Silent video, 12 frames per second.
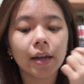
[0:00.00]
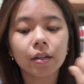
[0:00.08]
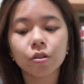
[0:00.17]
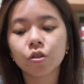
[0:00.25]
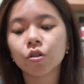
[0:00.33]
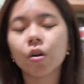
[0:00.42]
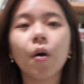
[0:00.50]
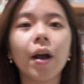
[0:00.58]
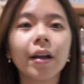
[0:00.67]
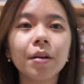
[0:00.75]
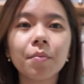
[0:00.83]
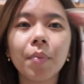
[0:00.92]
And so
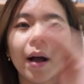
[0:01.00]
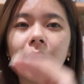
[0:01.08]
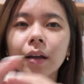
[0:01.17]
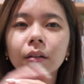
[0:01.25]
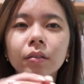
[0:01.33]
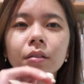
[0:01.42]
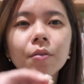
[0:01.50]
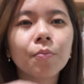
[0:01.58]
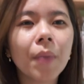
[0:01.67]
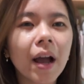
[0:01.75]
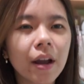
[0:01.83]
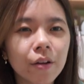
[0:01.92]
I compiled
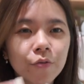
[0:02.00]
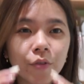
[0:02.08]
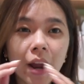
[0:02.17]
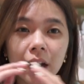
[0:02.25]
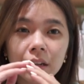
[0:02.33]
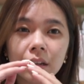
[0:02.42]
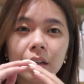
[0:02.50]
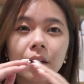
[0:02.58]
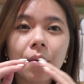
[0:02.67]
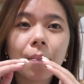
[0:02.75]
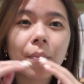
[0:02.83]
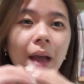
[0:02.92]
my red
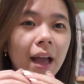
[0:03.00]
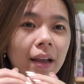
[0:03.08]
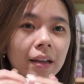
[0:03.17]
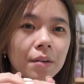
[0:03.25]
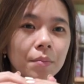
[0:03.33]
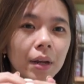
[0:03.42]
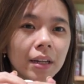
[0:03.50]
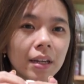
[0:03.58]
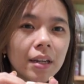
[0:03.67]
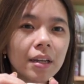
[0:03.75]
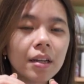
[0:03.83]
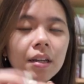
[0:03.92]
packet
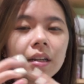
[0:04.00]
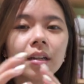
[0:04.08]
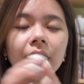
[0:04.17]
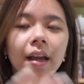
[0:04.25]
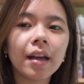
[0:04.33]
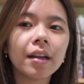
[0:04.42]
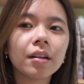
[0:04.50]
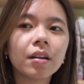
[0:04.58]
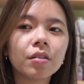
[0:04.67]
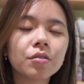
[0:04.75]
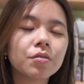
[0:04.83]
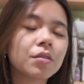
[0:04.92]
money and
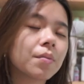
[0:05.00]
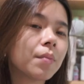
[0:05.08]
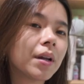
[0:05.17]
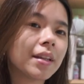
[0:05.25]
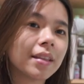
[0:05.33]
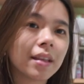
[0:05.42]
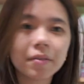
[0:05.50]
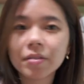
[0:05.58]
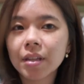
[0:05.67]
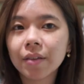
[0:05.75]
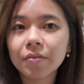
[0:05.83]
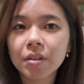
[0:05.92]
also some money that I've
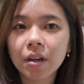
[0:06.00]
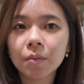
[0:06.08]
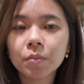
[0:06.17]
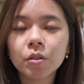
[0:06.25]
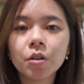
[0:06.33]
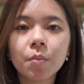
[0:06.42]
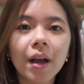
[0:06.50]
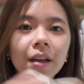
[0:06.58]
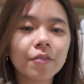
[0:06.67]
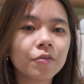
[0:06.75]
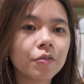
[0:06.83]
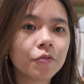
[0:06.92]
saved up to buy
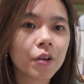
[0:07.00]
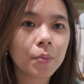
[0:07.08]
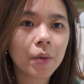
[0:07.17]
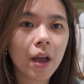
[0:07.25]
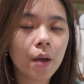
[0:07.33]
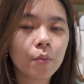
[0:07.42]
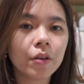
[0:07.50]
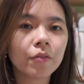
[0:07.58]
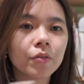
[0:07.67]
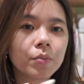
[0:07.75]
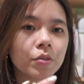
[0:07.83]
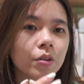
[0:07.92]
a full frame camera
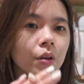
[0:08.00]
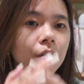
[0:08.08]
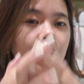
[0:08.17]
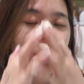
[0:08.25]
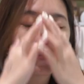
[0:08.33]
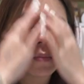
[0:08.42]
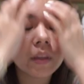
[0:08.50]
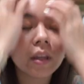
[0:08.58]
from Sony